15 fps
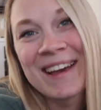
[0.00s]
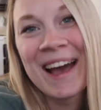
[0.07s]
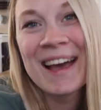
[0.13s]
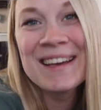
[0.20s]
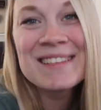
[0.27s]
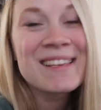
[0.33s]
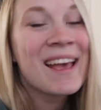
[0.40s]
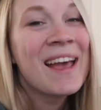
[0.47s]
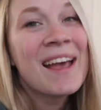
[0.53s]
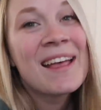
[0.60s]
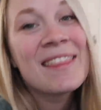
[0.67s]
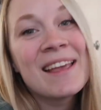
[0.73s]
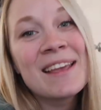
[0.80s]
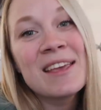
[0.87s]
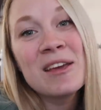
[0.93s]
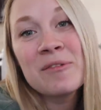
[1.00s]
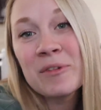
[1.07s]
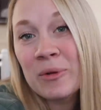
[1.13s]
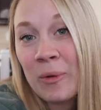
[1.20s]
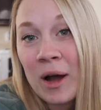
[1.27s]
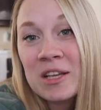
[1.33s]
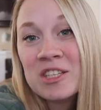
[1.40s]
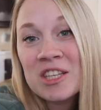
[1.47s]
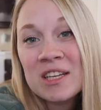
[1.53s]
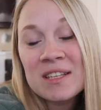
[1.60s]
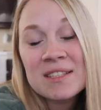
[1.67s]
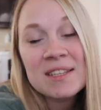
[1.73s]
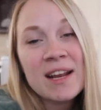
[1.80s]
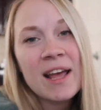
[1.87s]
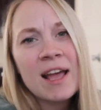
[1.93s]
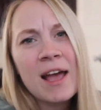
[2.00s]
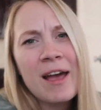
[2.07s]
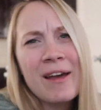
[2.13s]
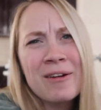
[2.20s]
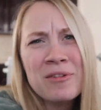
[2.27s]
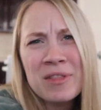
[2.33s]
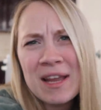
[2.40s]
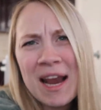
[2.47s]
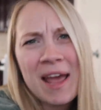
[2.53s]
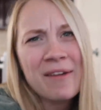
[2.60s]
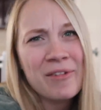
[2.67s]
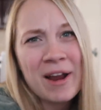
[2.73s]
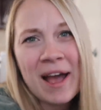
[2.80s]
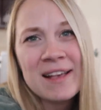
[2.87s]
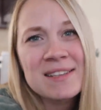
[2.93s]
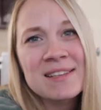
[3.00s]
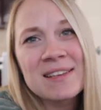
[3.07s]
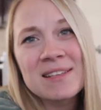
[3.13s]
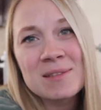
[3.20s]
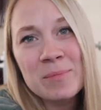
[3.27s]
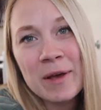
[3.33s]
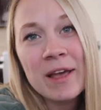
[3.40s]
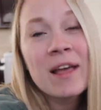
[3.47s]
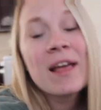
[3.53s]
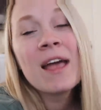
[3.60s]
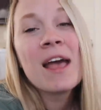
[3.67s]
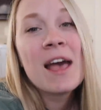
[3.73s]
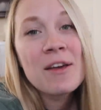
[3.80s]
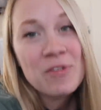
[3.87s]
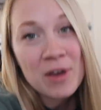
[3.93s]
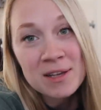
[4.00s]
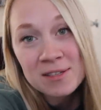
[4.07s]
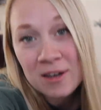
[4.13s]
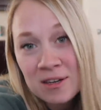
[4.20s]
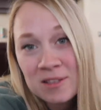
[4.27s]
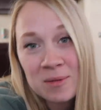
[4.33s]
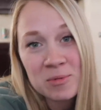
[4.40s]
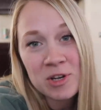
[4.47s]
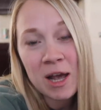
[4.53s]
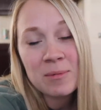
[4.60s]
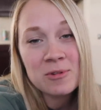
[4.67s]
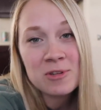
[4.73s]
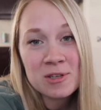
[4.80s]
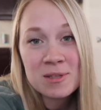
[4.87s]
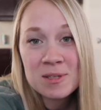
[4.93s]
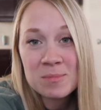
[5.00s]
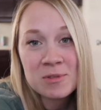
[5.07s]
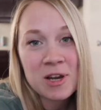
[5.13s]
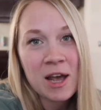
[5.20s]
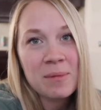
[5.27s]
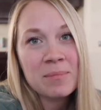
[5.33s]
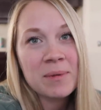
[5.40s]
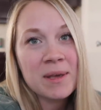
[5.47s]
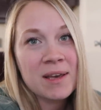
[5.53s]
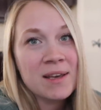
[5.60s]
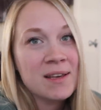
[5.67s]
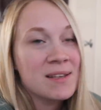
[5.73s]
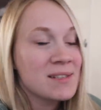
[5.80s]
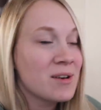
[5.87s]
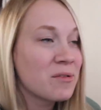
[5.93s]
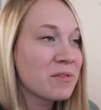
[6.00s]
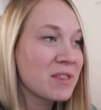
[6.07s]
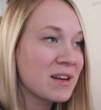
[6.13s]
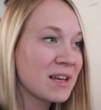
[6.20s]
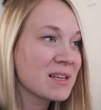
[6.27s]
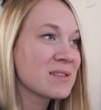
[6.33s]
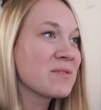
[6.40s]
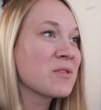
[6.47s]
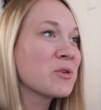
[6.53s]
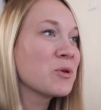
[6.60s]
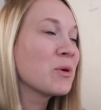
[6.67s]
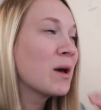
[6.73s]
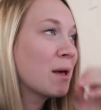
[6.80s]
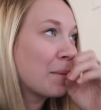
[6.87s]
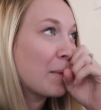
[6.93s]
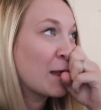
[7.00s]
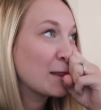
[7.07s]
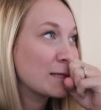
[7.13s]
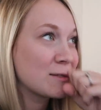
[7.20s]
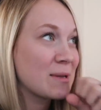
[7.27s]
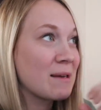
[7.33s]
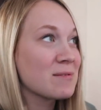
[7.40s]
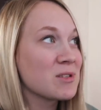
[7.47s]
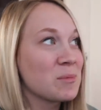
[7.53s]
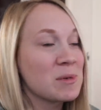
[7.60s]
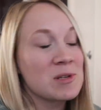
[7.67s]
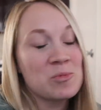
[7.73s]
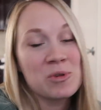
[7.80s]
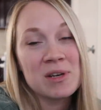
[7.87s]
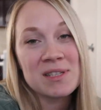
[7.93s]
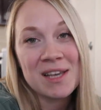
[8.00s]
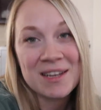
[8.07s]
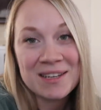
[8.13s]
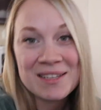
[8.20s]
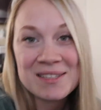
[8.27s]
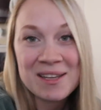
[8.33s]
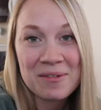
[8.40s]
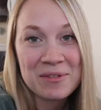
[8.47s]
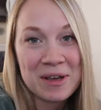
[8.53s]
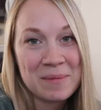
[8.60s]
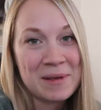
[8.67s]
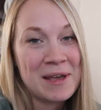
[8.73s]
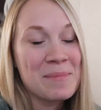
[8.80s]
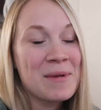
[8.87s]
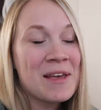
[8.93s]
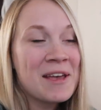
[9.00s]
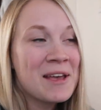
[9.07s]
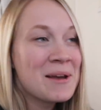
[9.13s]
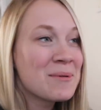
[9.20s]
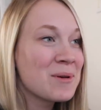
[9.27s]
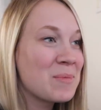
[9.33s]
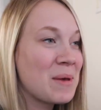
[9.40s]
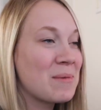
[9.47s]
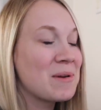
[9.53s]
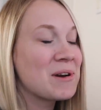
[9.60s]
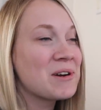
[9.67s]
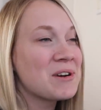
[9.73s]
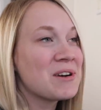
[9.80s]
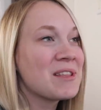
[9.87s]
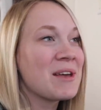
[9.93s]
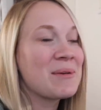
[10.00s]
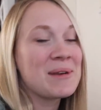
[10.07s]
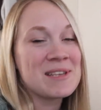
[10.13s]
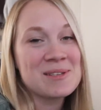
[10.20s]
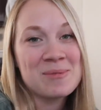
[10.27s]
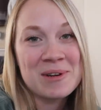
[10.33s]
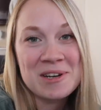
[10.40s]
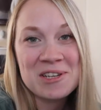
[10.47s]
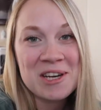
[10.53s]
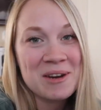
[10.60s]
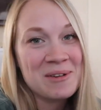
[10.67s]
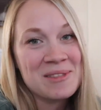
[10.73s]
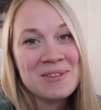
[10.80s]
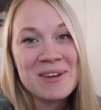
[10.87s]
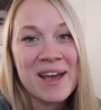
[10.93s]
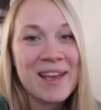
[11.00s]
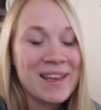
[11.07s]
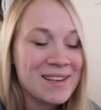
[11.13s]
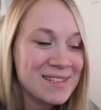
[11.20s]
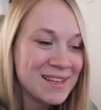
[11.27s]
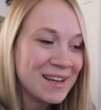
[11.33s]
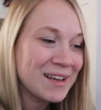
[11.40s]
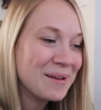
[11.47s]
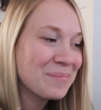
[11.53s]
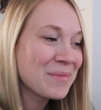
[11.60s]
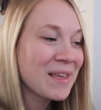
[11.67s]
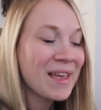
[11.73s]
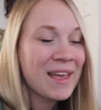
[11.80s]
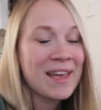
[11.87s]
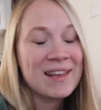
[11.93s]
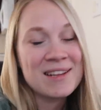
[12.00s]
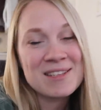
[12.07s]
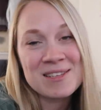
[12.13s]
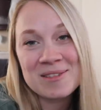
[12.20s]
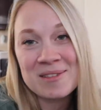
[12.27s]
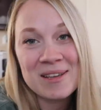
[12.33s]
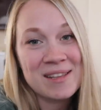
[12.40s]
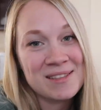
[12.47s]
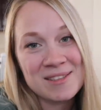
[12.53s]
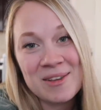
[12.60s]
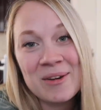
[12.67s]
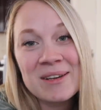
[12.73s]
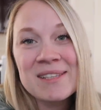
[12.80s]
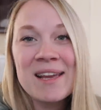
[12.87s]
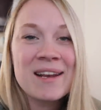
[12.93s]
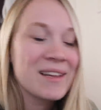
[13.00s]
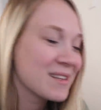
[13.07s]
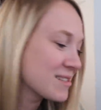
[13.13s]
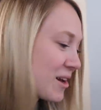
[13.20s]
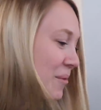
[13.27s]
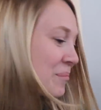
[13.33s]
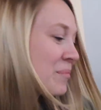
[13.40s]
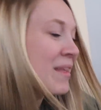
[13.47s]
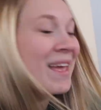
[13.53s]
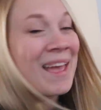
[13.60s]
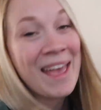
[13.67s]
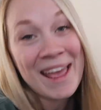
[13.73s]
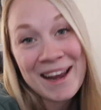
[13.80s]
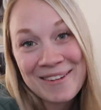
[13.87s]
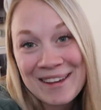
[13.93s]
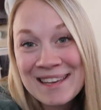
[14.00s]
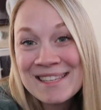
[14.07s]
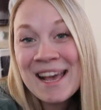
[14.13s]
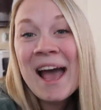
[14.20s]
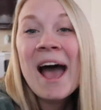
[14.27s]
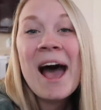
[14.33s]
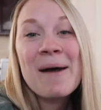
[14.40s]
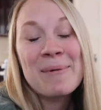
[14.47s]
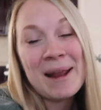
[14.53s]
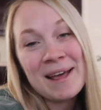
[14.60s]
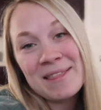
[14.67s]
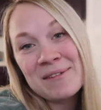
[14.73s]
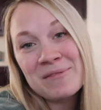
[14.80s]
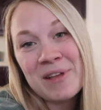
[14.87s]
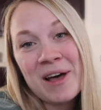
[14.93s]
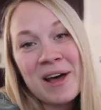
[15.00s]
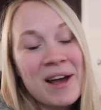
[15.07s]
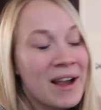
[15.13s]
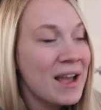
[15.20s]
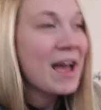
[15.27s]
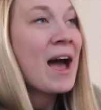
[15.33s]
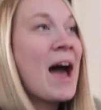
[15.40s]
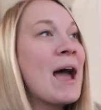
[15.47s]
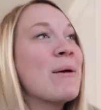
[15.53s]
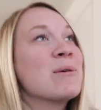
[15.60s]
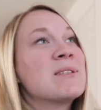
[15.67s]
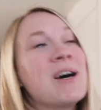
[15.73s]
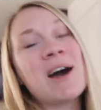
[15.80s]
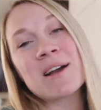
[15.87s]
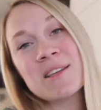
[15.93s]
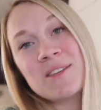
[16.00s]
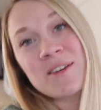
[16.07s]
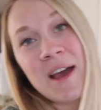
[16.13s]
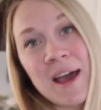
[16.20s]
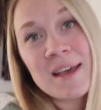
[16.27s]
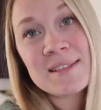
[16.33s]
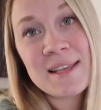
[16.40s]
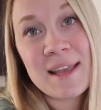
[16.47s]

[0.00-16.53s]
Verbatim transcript: you guys. Thank you for watching today. I don't think I ever ask this, but if you guys aren't subscribed, you should subscribe because over the next few months, we have so much more exciting stuff coming up with baby girl that we just want to share with you guys. Um, and it's just, it's so exciting. So anyways, I'm gonna end the vlog. I will talk to you guys